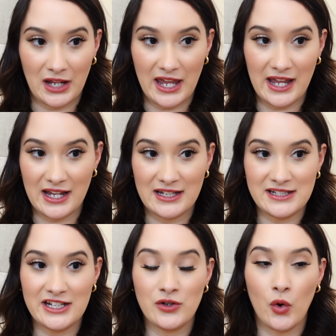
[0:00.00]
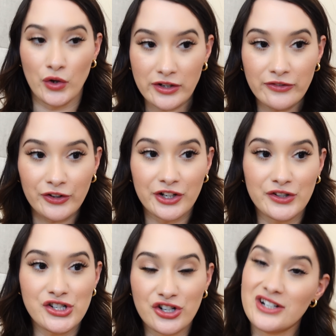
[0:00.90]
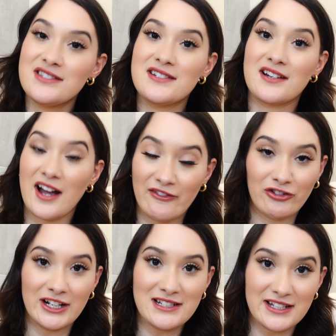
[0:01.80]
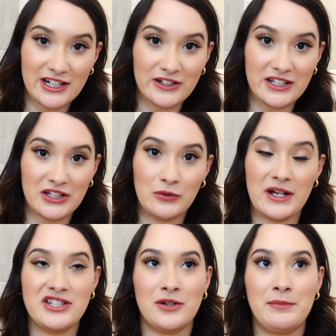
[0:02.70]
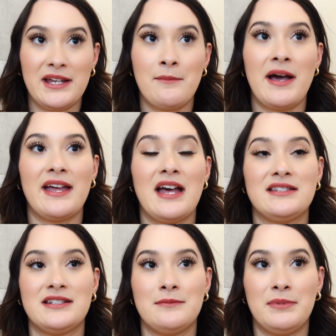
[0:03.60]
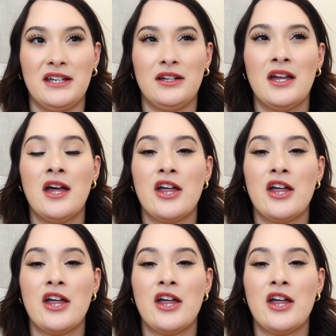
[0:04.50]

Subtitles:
And in order for your insurance to cover it here in the US, your BMI has to be